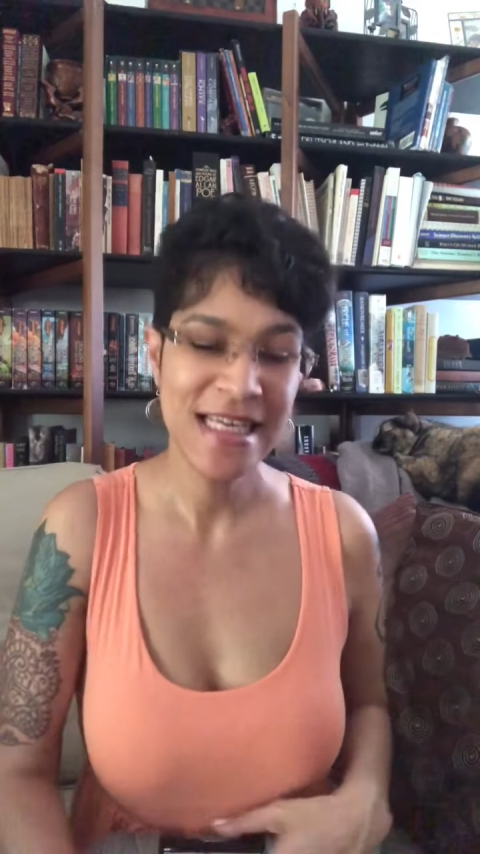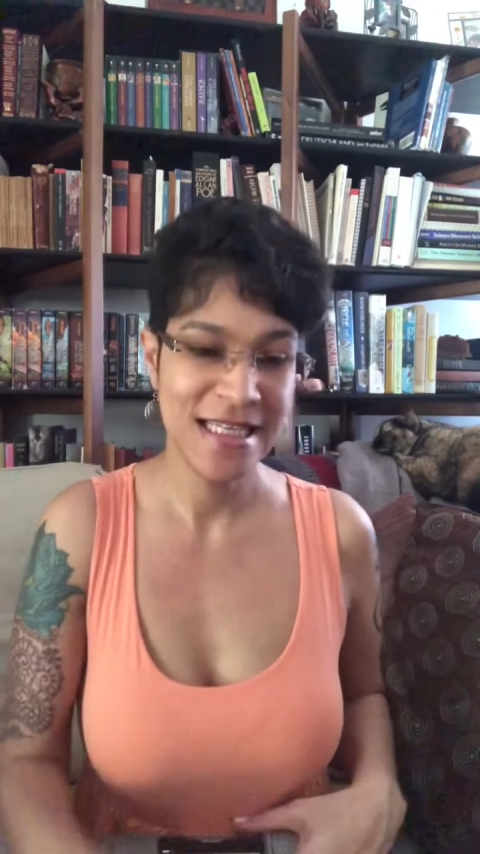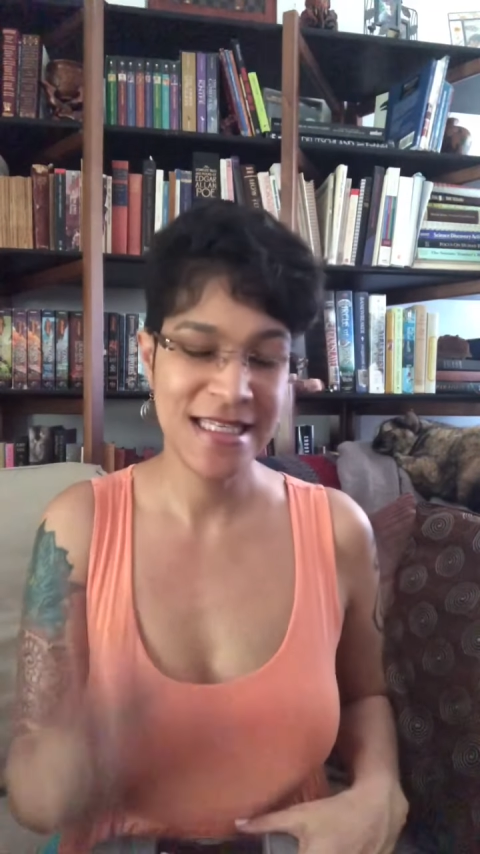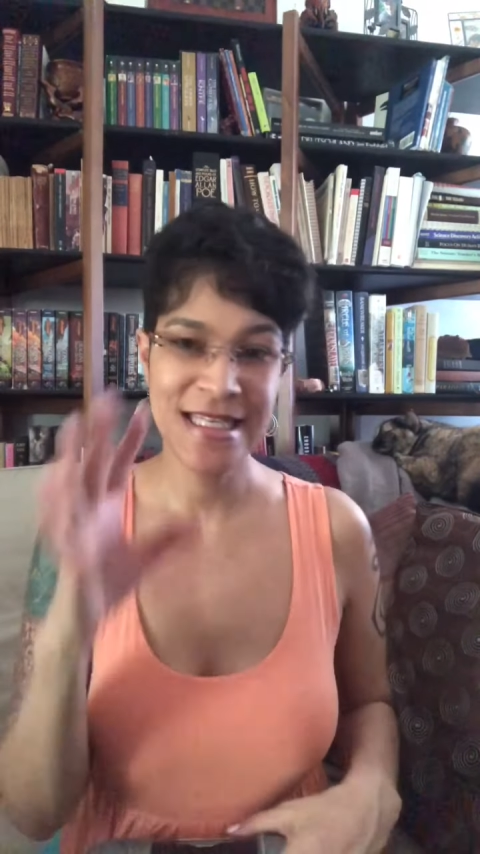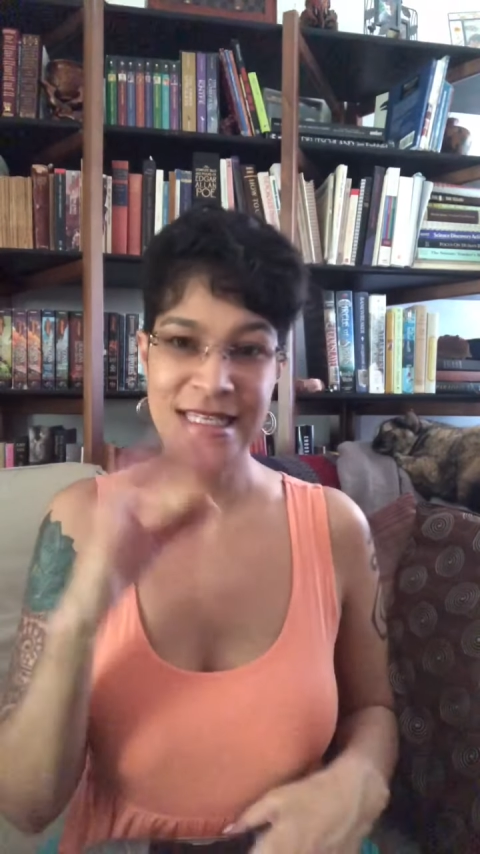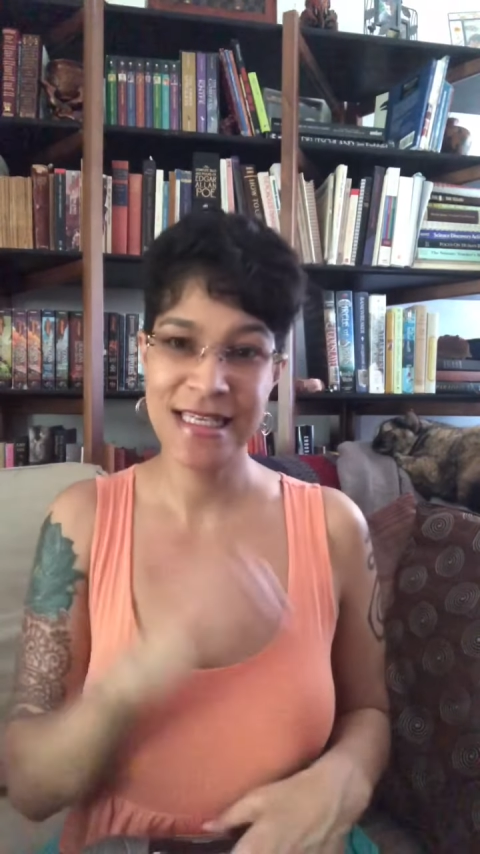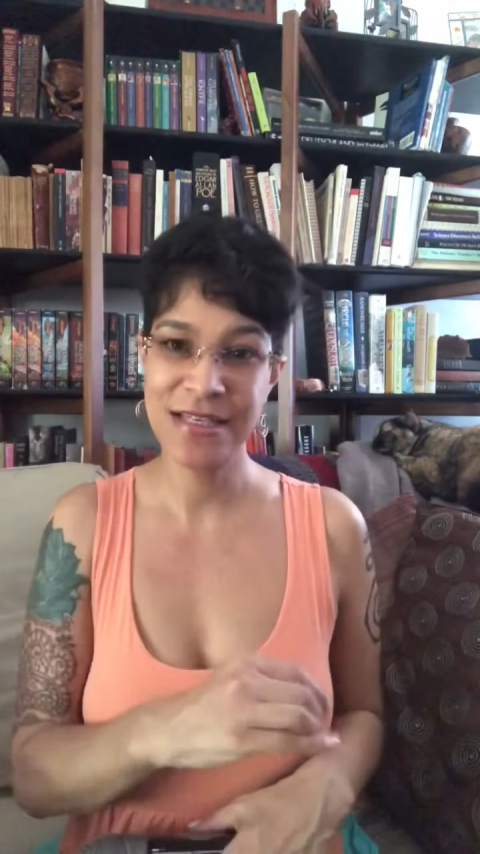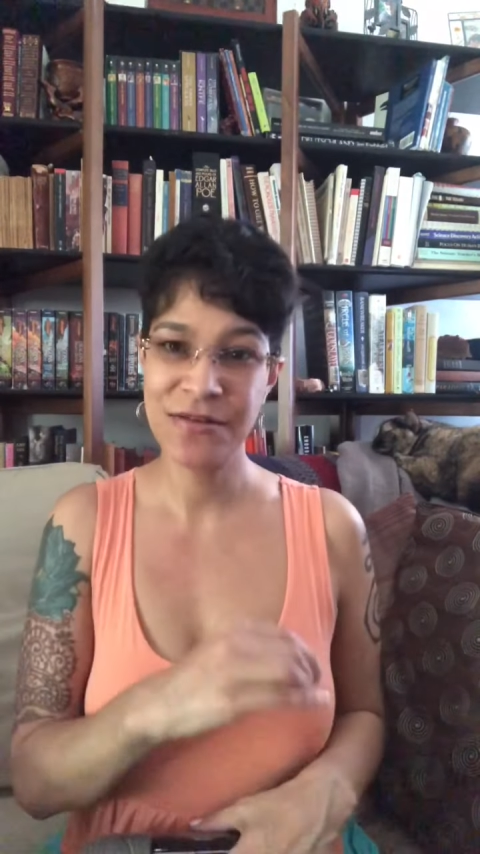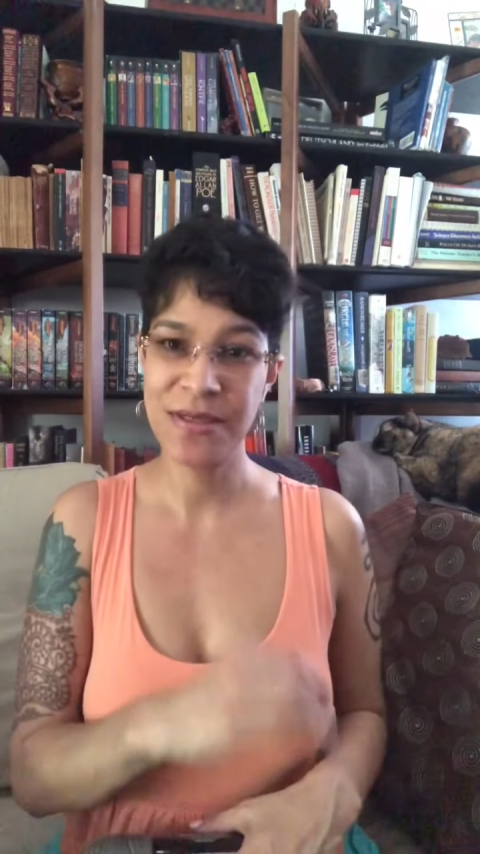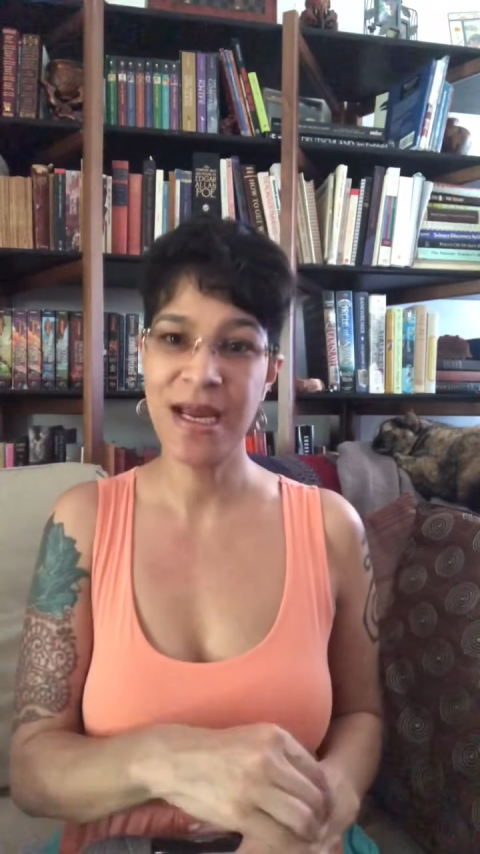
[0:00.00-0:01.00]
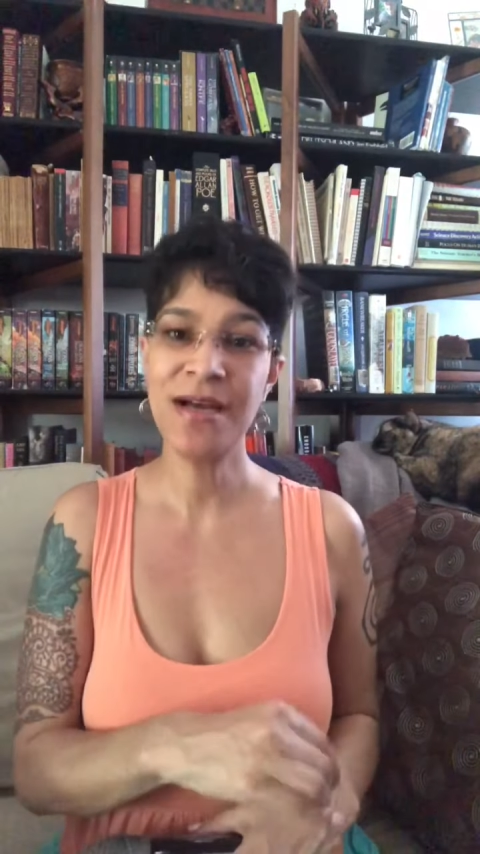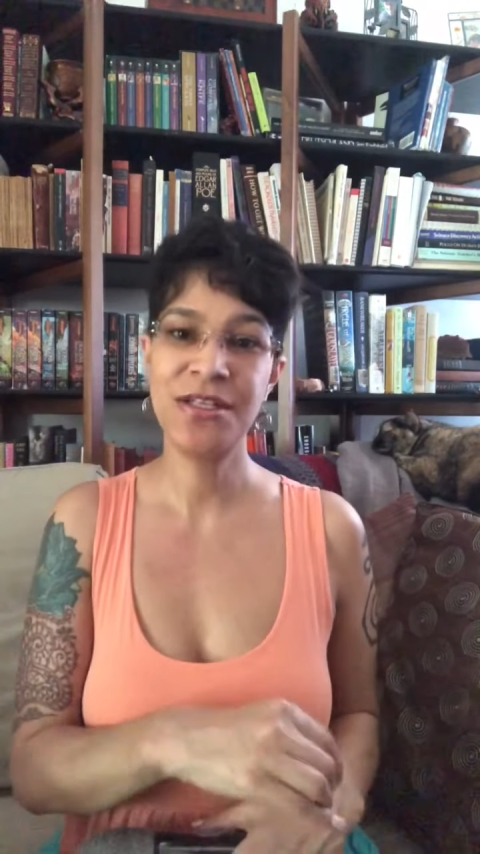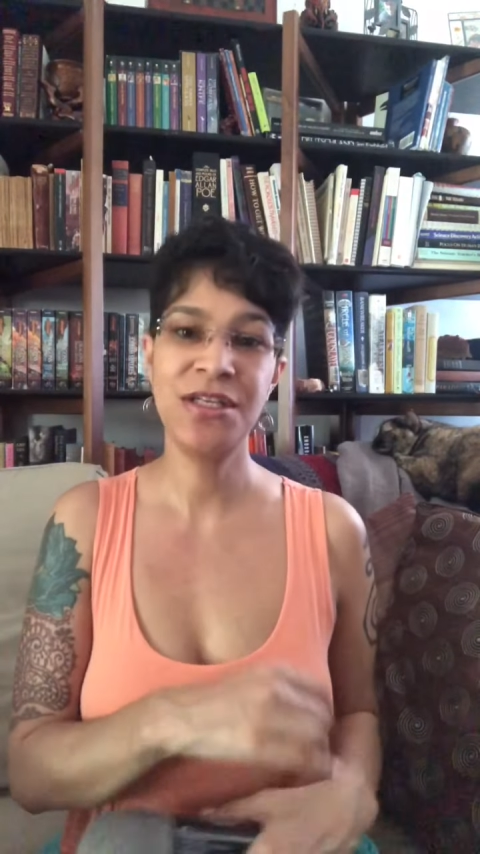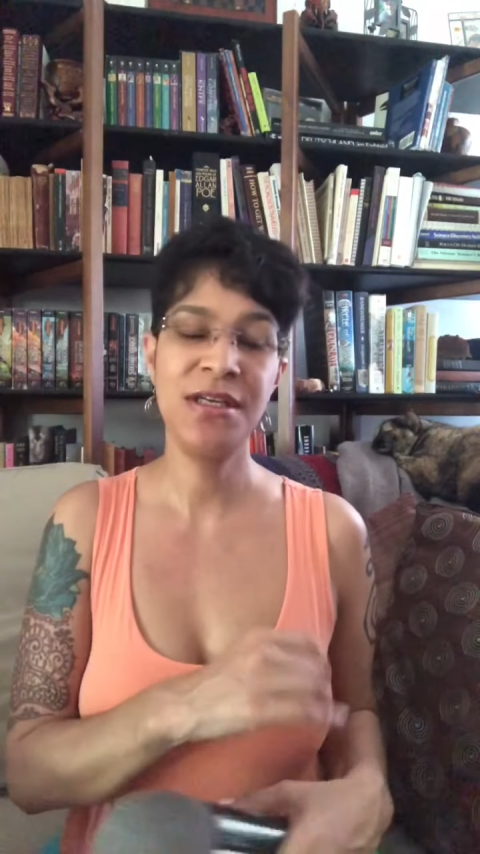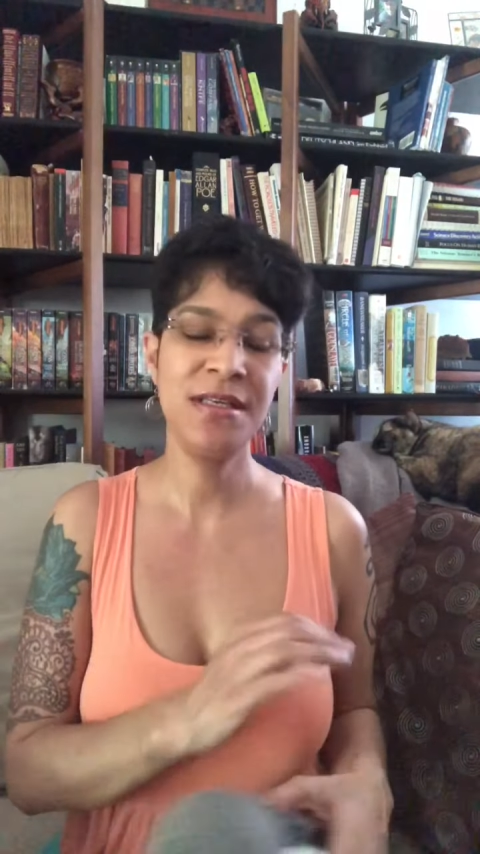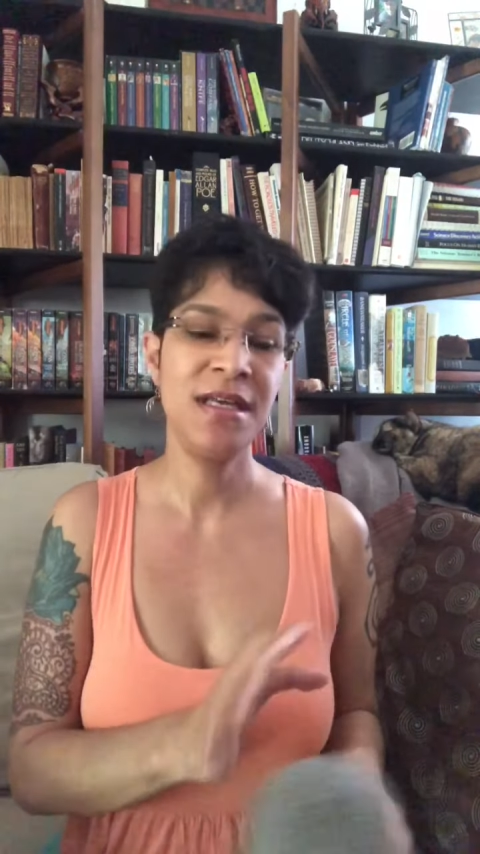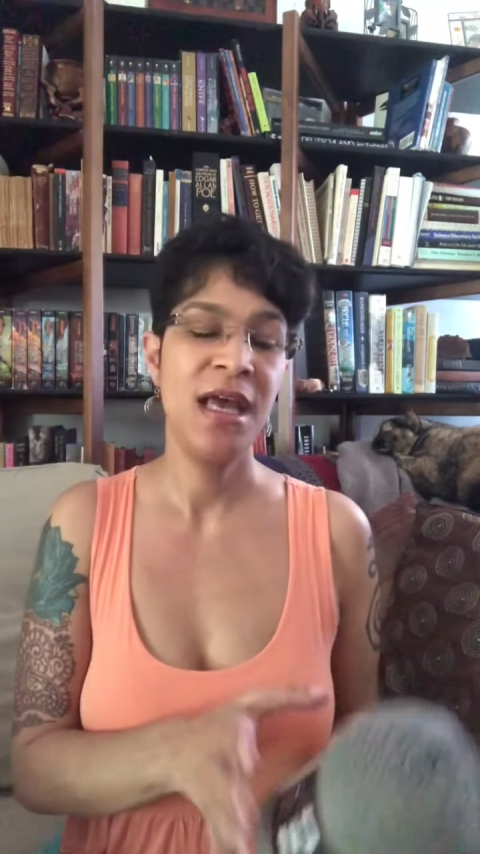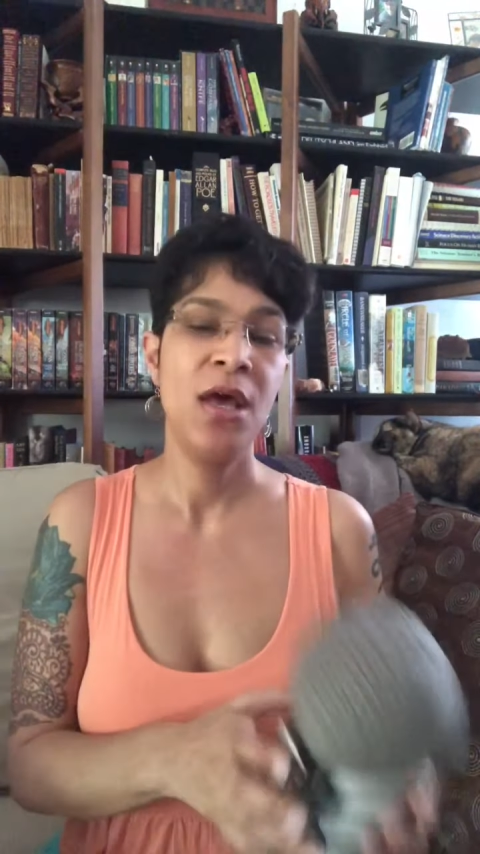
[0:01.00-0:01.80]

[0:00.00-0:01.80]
This is the introduction.